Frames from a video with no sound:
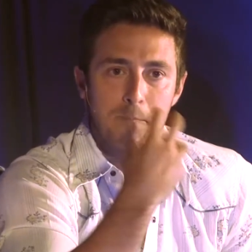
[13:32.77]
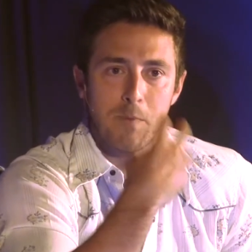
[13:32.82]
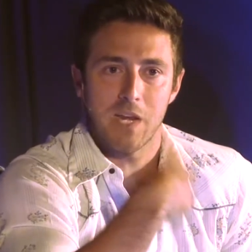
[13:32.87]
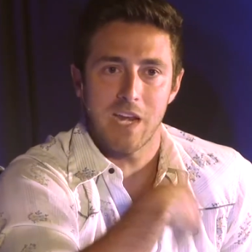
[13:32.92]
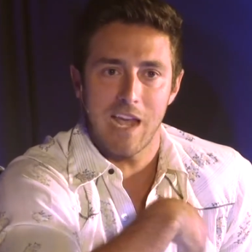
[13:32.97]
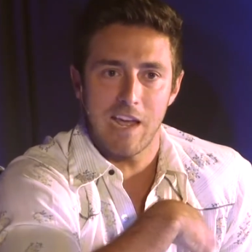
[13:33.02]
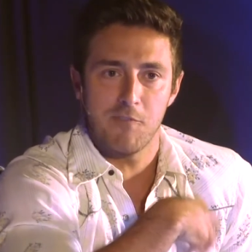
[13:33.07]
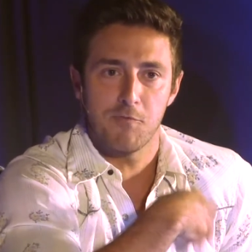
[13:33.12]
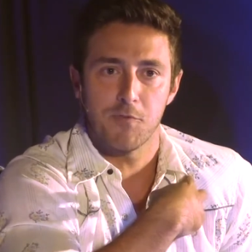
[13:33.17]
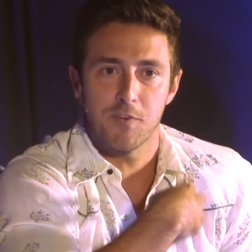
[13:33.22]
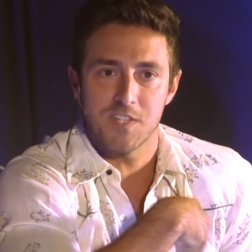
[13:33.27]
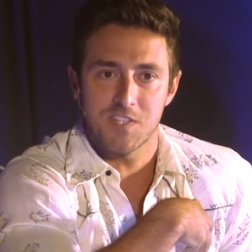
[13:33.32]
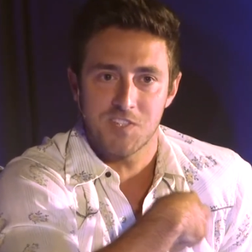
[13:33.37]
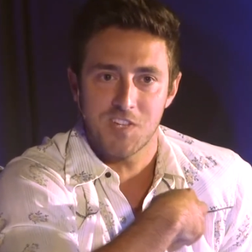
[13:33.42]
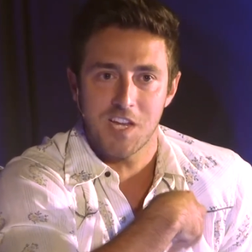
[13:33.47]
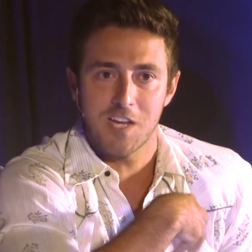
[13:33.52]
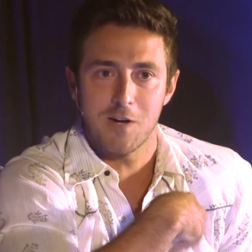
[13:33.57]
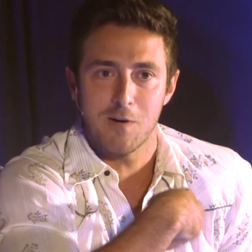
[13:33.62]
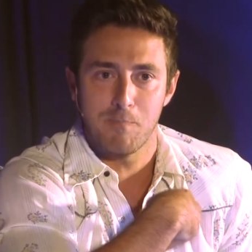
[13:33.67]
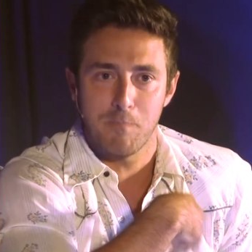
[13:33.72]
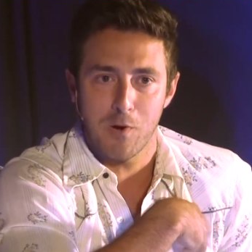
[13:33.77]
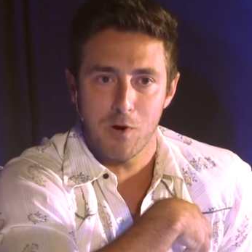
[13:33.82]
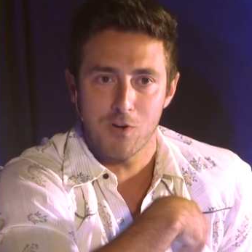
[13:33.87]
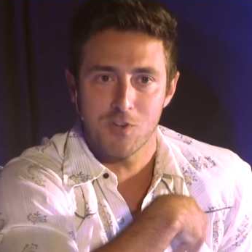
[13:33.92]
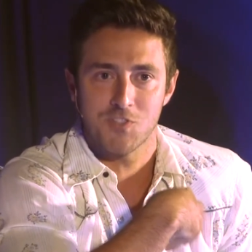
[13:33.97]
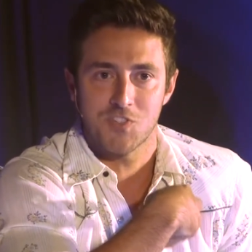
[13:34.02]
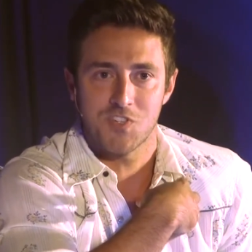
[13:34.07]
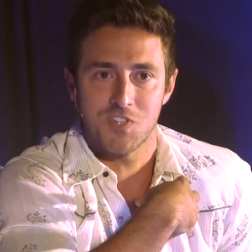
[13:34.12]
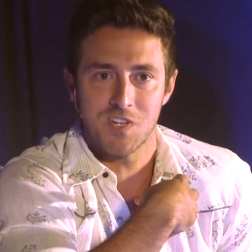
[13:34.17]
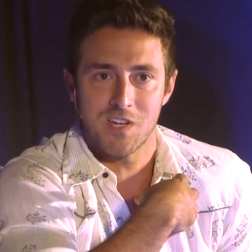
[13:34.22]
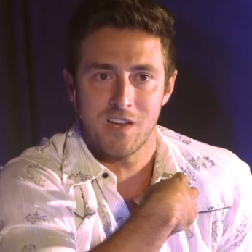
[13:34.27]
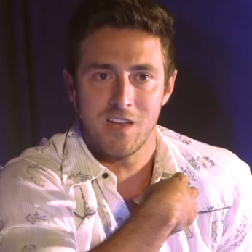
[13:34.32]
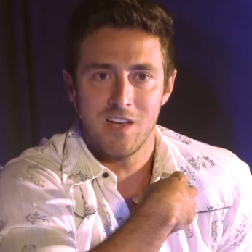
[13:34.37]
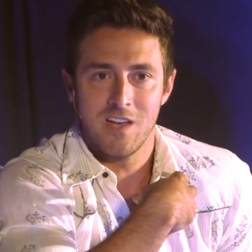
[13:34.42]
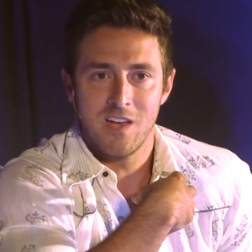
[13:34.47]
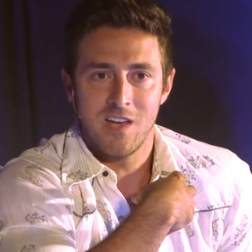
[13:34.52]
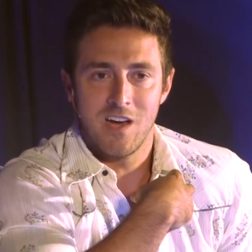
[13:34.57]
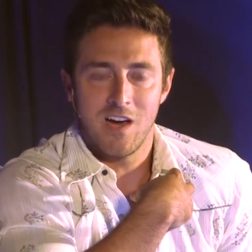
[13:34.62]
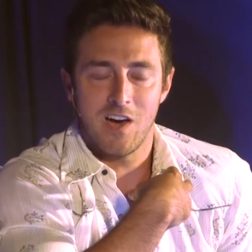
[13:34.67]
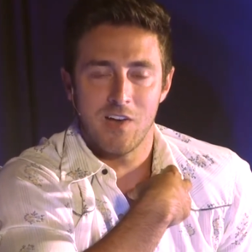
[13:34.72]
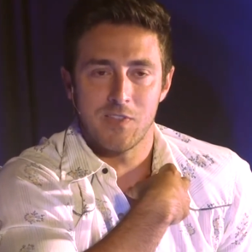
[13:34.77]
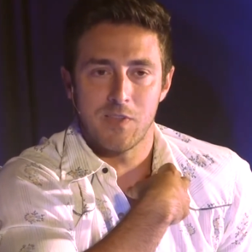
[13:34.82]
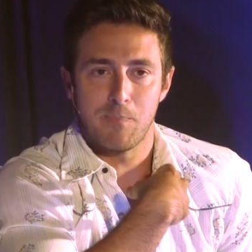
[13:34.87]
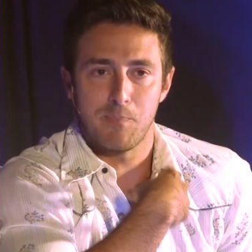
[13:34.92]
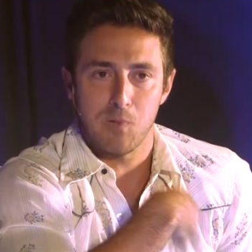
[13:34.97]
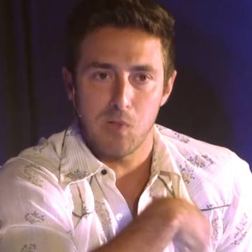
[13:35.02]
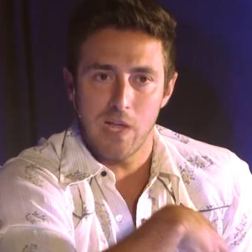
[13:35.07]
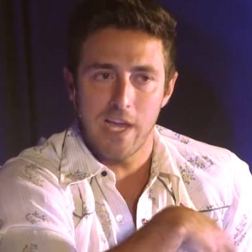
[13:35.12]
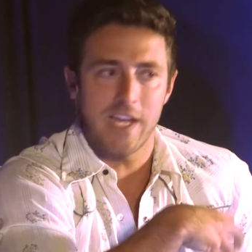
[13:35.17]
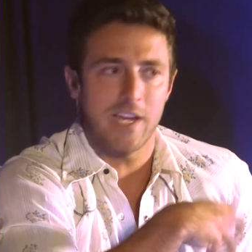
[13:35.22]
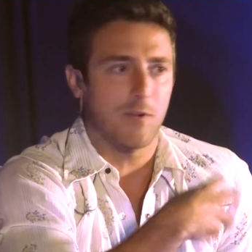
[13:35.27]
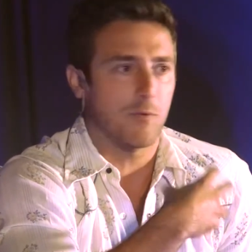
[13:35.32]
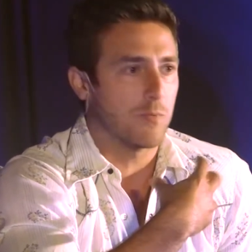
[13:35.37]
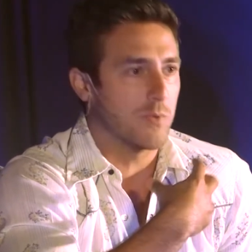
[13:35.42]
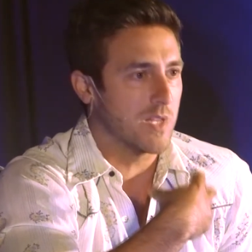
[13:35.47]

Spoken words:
but every single person on the planet.